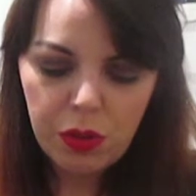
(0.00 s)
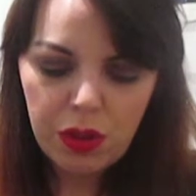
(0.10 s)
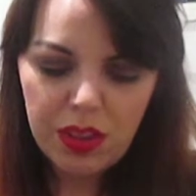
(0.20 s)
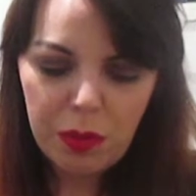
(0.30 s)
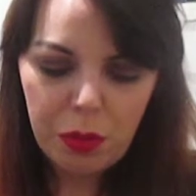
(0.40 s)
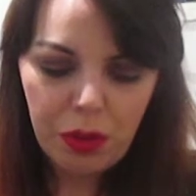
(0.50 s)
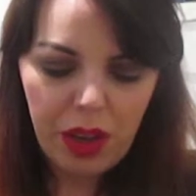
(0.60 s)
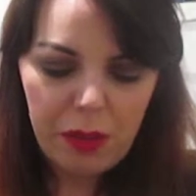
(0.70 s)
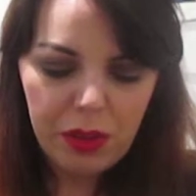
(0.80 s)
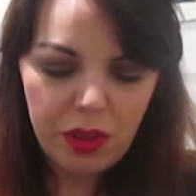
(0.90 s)
is
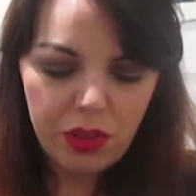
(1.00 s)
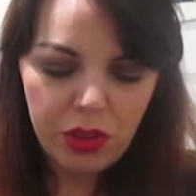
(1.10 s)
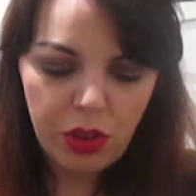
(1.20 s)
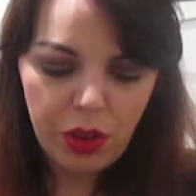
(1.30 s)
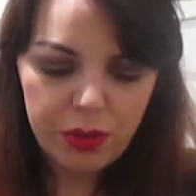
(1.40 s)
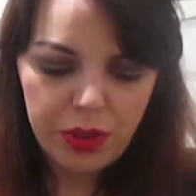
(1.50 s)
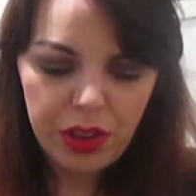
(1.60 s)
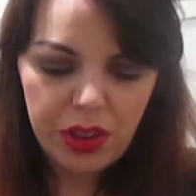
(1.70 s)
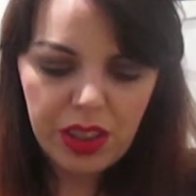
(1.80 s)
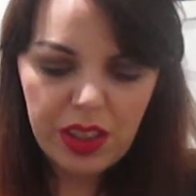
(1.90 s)
Primal or
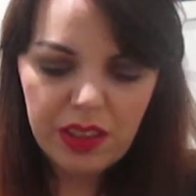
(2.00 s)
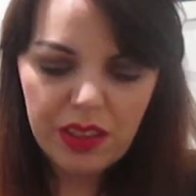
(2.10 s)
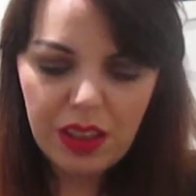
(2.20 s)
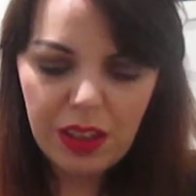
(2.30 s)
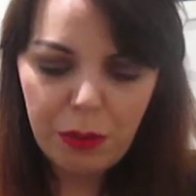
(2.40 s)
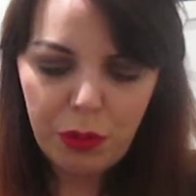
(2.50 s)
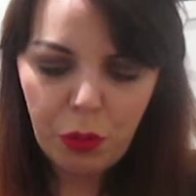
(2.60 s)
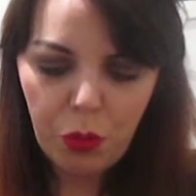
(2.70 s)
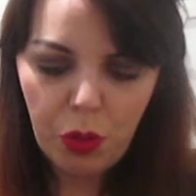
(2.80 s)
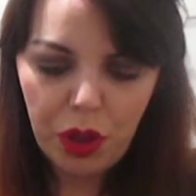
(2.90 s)
Cover is a little bit
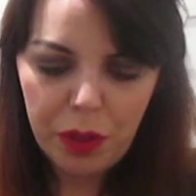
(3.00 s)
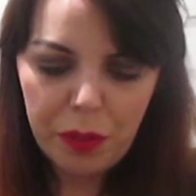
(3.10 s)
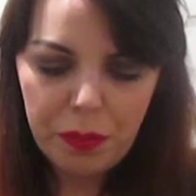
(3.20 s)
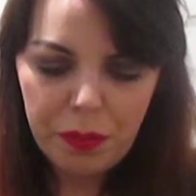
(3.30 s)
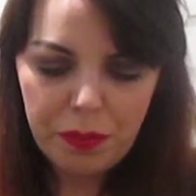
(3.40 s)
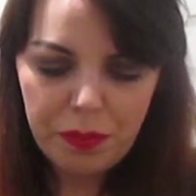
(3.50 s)
warm.